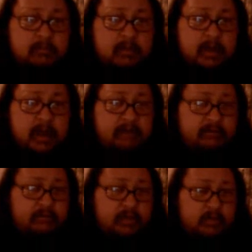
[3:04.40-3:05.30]
I have a
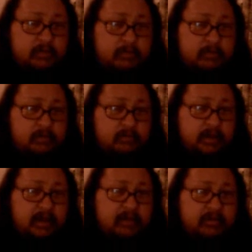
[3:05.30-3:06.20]
feeling when people start
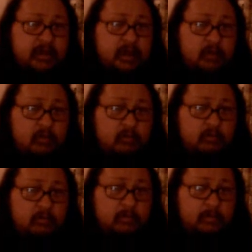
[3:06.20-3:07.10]
realizing how
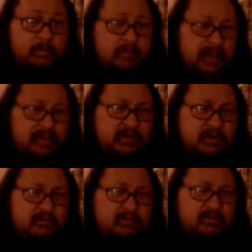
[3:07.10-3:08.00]
not
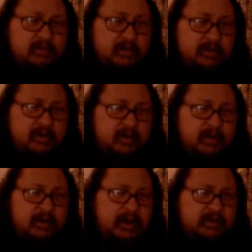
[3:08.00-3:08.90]
just
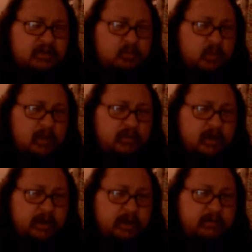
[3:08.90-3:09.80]
well
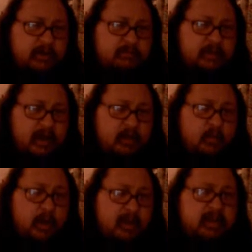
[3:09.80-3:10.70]
thought out he is, but how
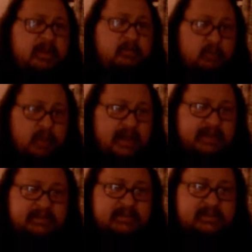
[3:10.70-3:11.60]
well he
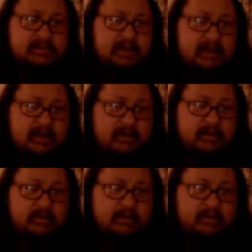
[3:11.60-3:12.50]
writes.
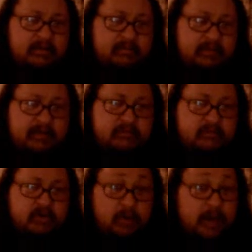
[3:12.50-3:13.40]
He has mastered the
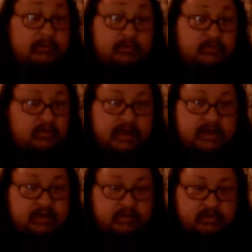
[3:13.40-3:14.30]
craft of writing
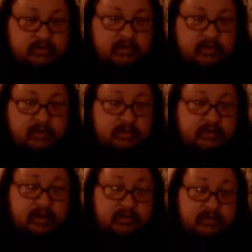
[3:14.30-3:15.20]
to a degree that I wish
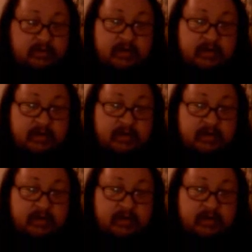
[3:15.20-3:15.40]
I could.